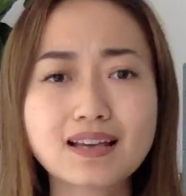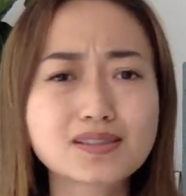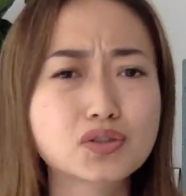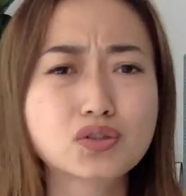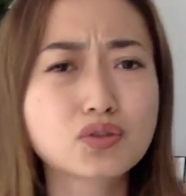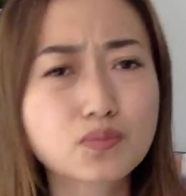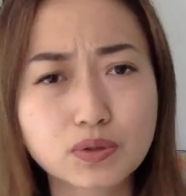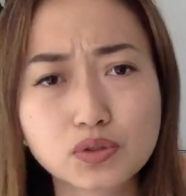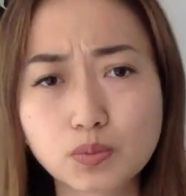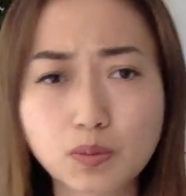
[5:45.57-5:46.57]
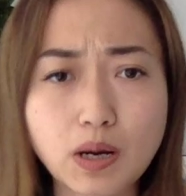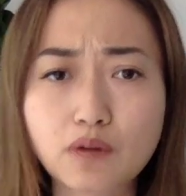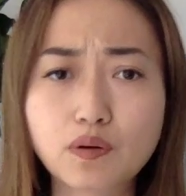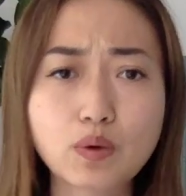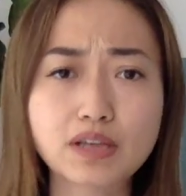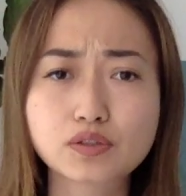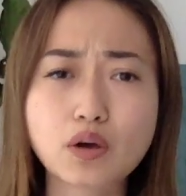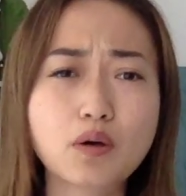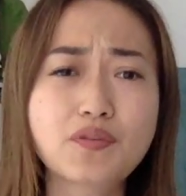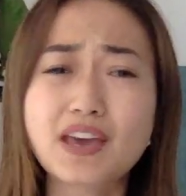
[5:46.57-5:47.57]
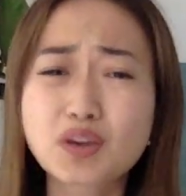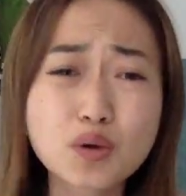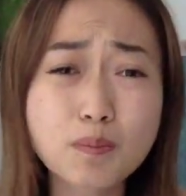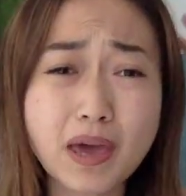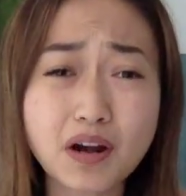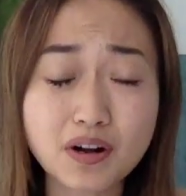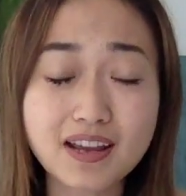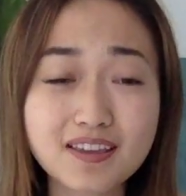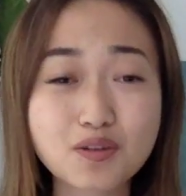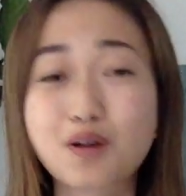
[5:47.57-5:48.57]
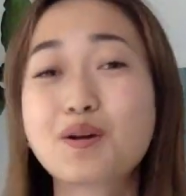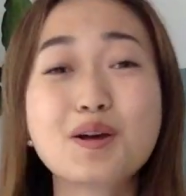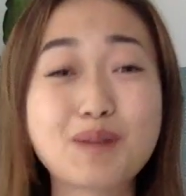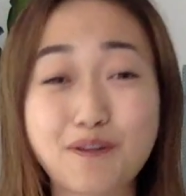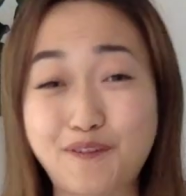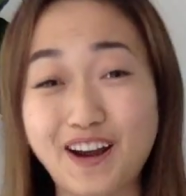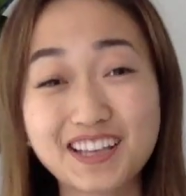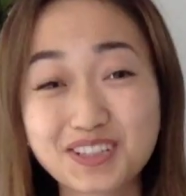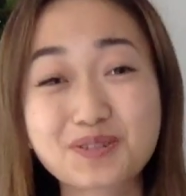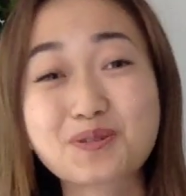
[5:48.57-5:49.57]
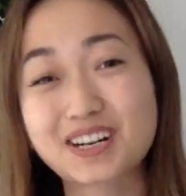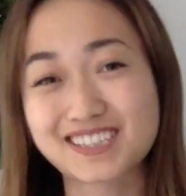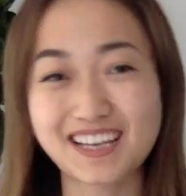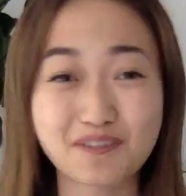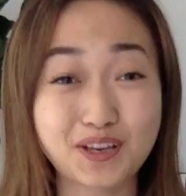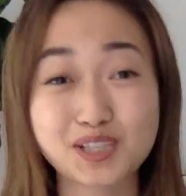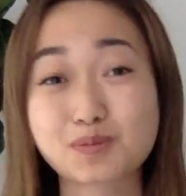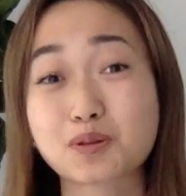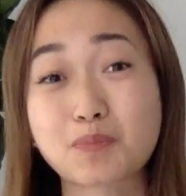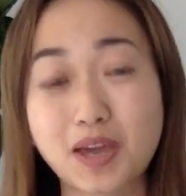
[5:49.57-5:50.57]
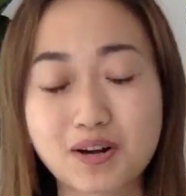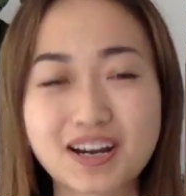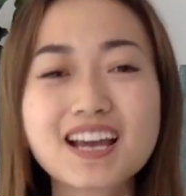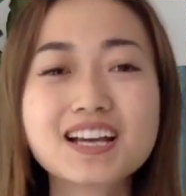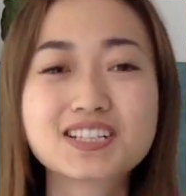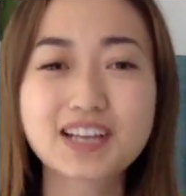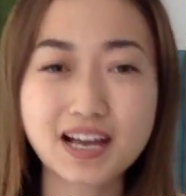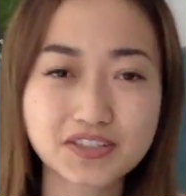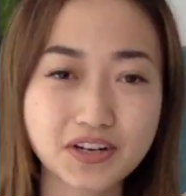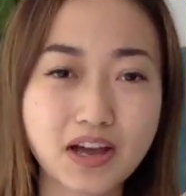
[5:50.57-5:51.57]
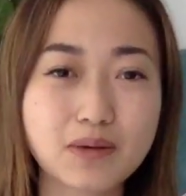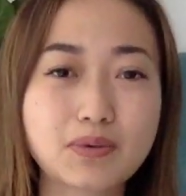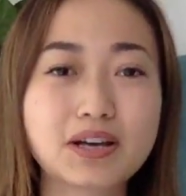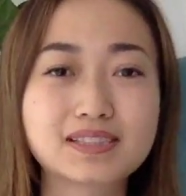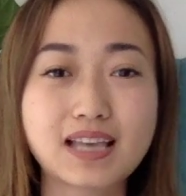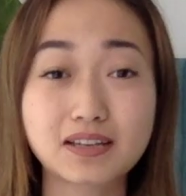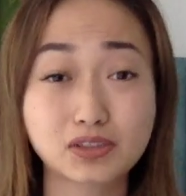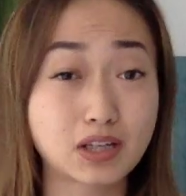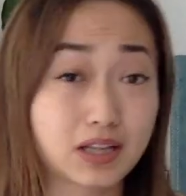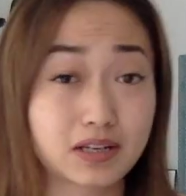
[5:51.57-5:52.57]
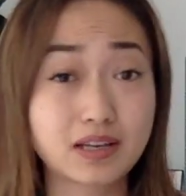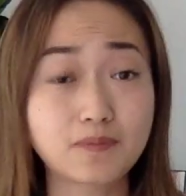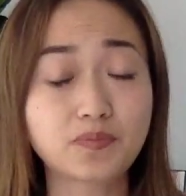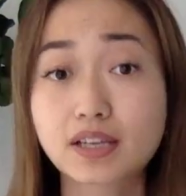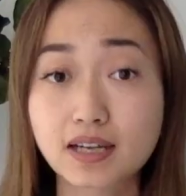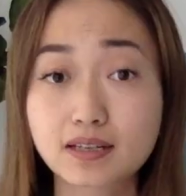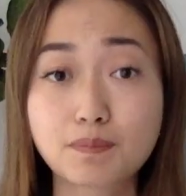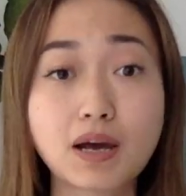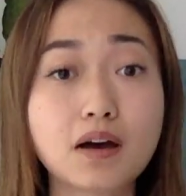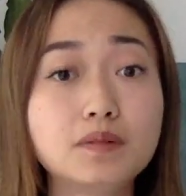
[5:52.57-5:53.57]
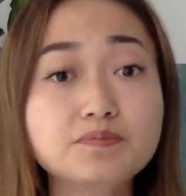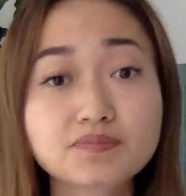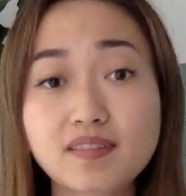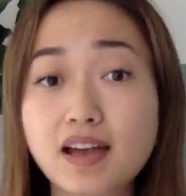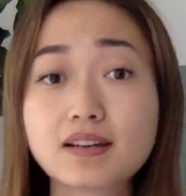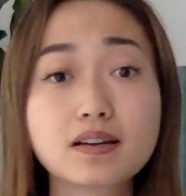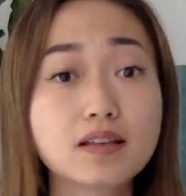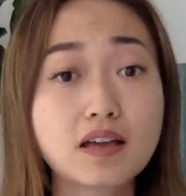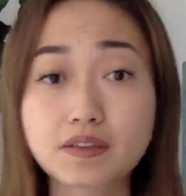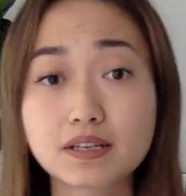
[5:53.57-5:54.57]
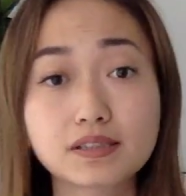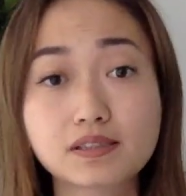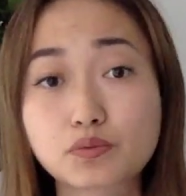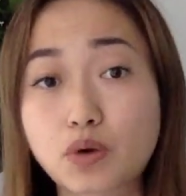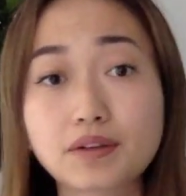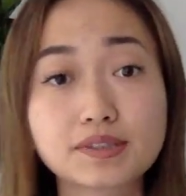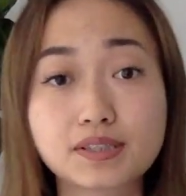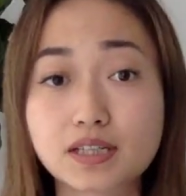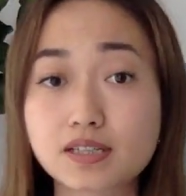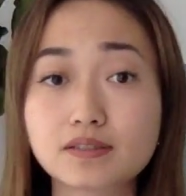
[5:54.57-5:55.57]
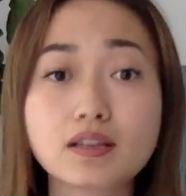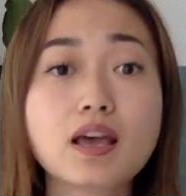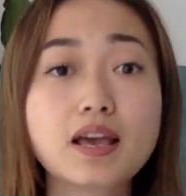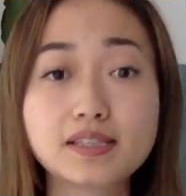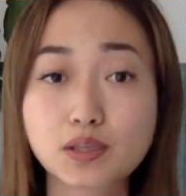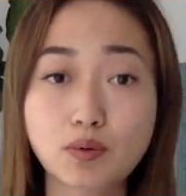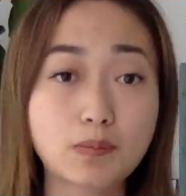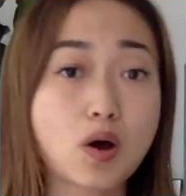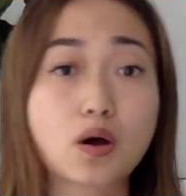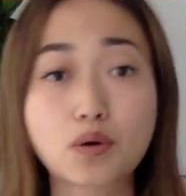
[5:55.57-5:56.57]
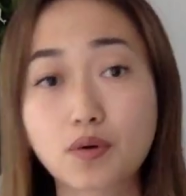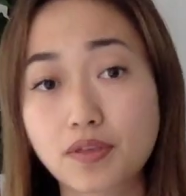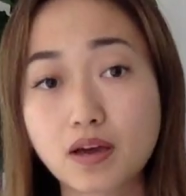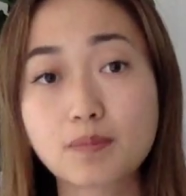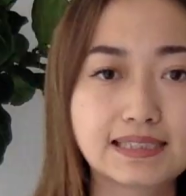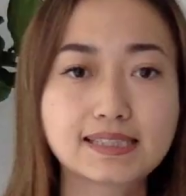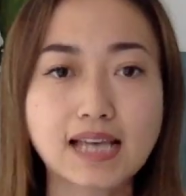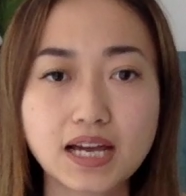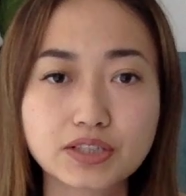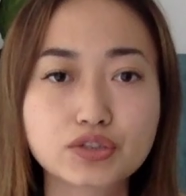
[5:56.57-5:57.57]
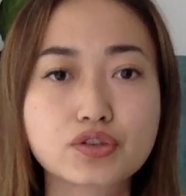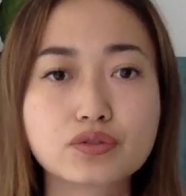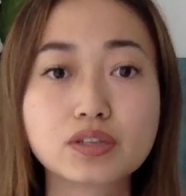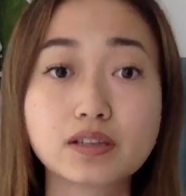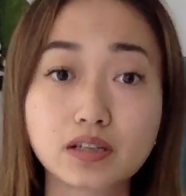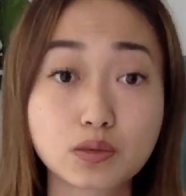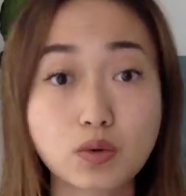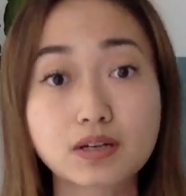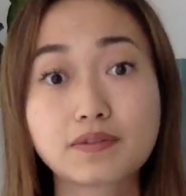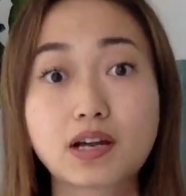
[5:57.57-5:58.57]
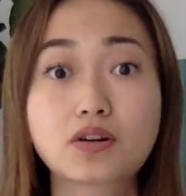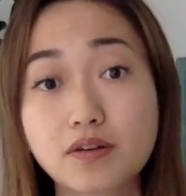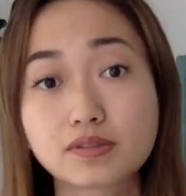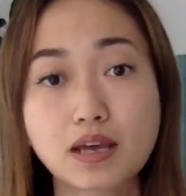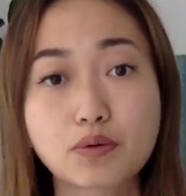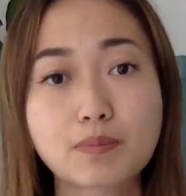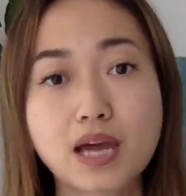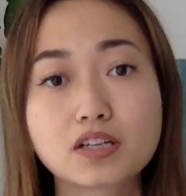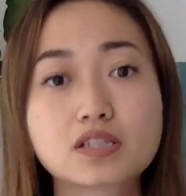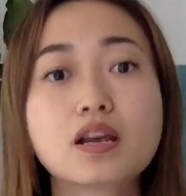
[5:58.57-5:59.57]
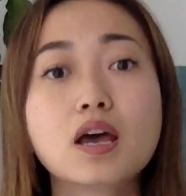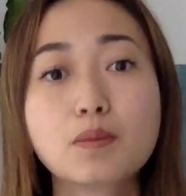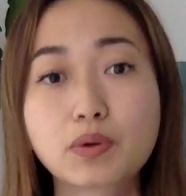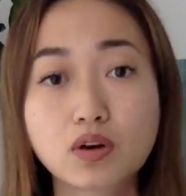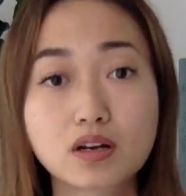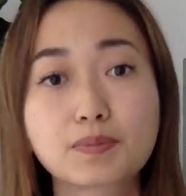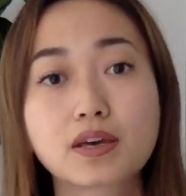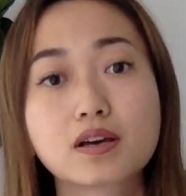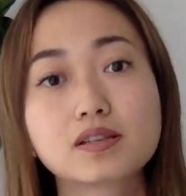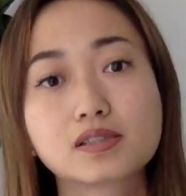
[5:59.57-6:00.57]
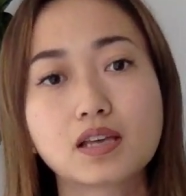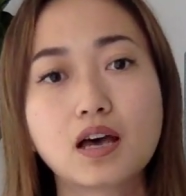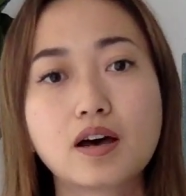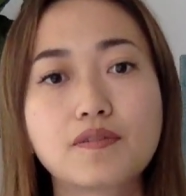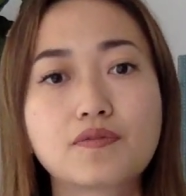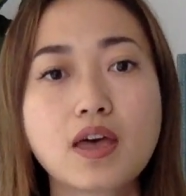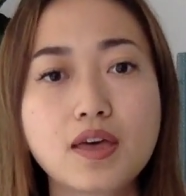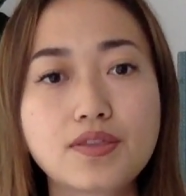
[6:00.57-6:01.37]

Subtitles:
that's a super powerful way. So thank you, Mary, my friend who works at Facebook, Mary. She actually helped us escalate a ticket about an obvious wrong decision. Instagram algorithm had decided to delete one of the accounts that we managed purely because of